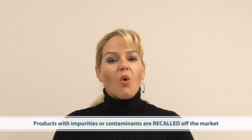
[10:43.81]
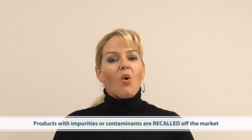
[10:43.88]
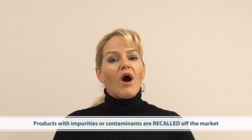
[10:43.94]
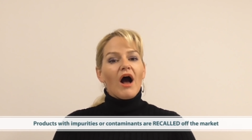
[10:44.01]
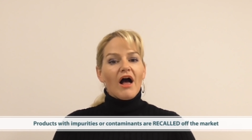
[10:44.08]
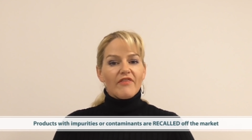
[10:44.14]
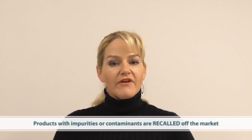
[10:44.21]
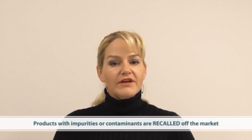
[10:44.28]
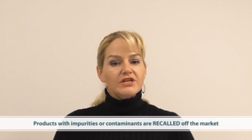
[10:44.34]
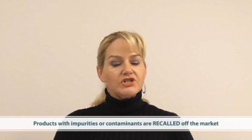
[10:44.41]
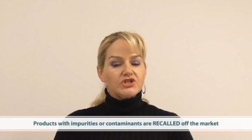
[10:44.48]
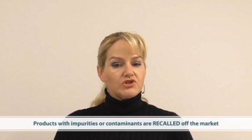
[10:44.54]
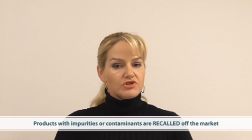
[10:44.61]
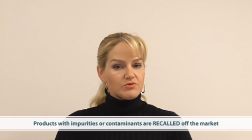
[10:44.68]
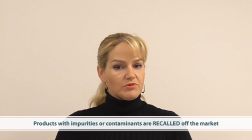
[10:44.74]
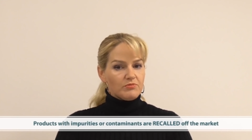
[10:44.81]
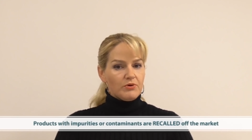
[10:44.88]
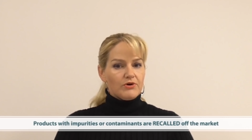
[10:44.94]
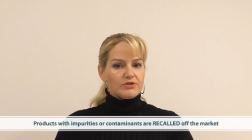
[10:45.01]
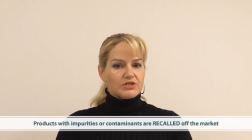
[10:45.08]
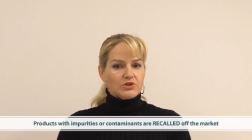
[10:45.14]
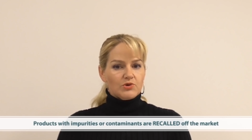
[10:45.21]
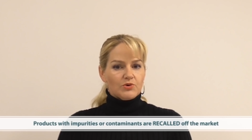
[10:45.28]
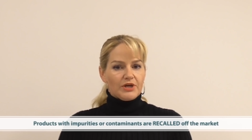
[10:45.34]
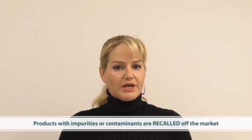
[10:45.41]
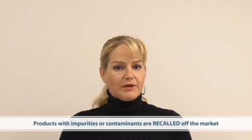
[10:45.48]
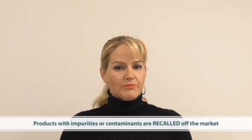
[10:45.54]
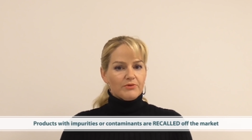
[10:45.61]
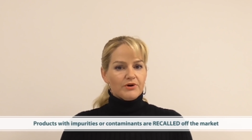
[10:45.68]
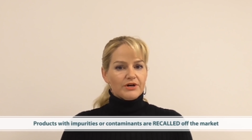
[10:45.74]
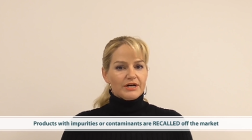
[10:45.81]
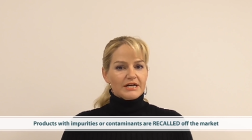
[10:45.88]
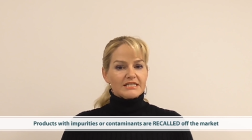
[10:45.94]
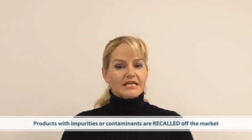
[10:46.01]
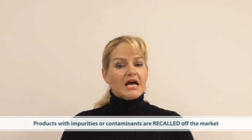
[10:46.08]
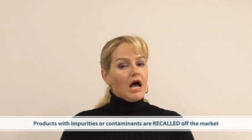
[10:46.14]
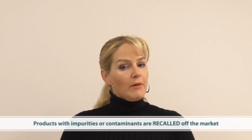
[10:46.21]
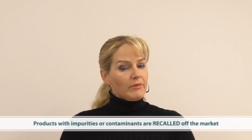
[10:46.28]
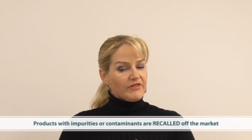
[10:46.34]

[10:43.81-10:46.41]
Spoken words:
or other issues with personal care products.